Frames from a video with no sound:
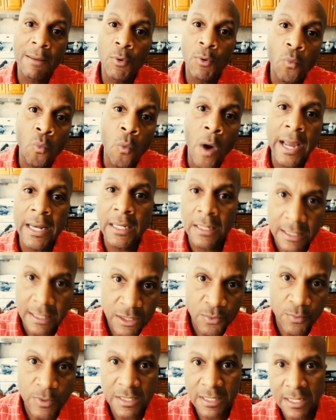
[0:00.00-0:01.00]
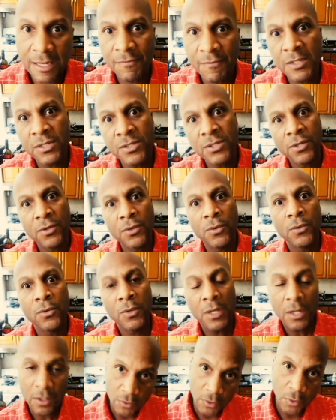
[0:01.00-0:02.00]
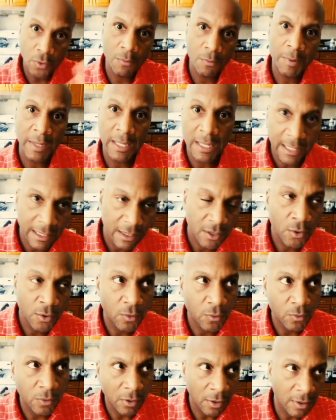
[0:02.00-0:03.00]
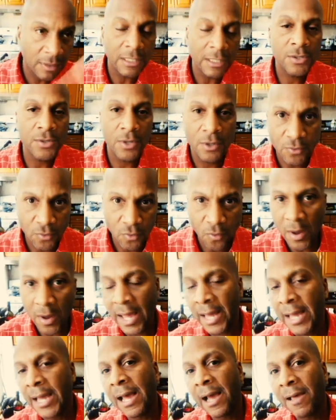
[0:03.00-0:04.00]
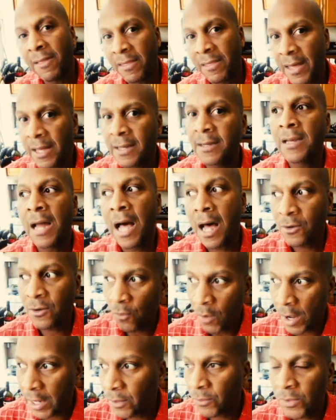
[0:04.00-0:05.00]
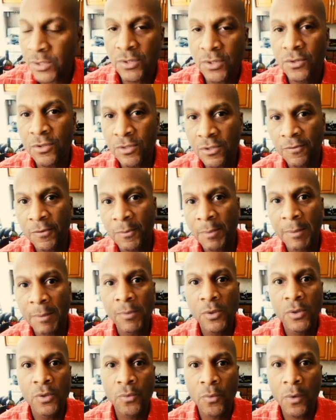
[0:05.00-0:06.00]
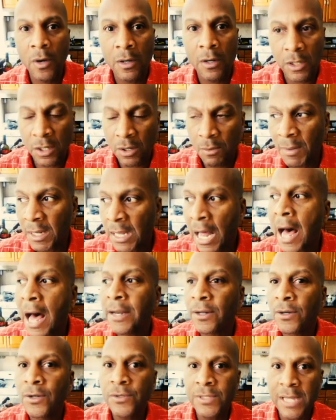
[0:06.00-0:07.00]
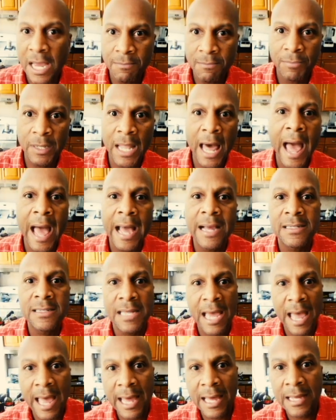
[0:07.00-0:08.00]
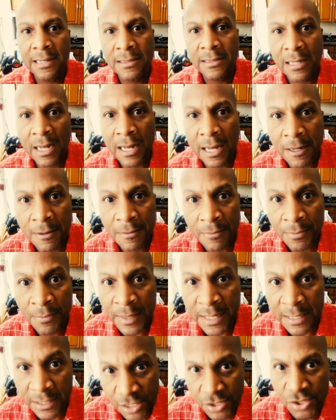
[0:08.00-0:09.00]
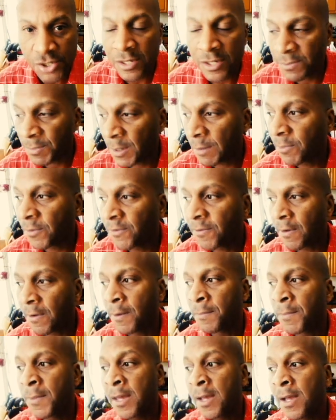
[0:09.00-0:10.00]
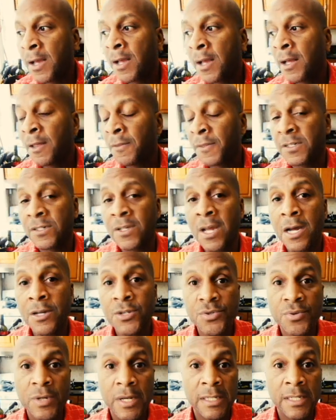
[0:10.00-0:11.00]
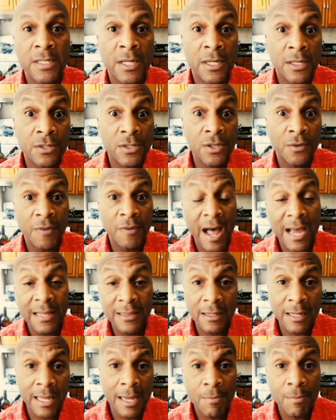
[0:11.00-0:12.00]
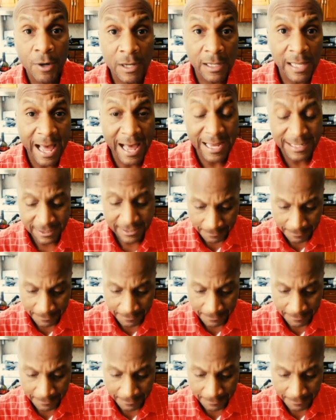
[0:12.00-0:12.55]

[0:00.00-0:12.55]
label whiteness was given to, you know, European who looked a certain way, and then non-white was used for people who were, you know, mulattoes and blacks and um, indigenous people from this country to divide the labor class.